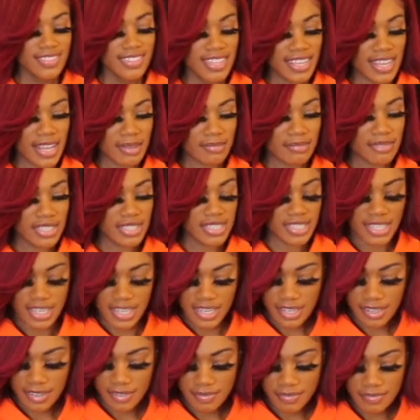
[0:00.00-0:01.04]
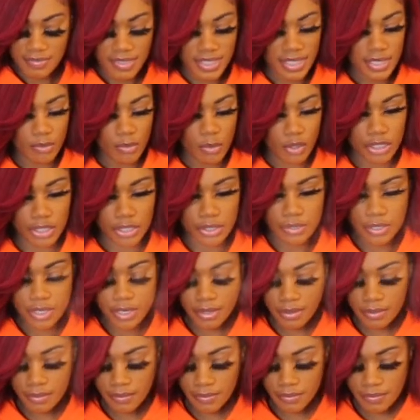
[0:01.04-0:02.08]
I'm just kidding. Some more
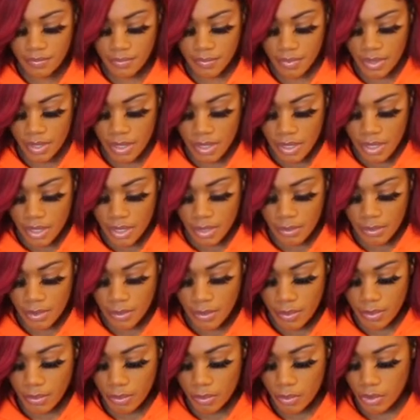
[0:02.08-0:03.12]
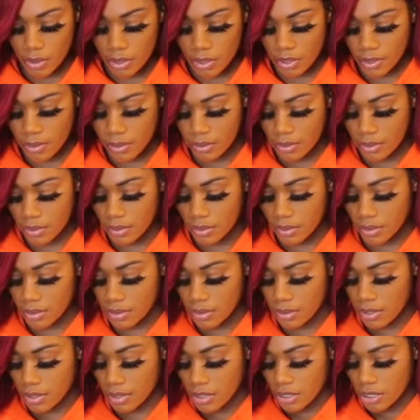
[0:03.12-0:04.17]
shrimp. Let me put more
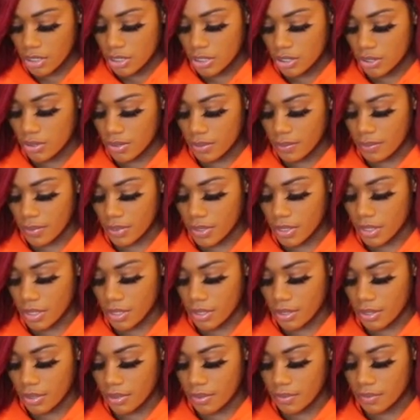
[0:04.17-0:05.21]
shrimp in here.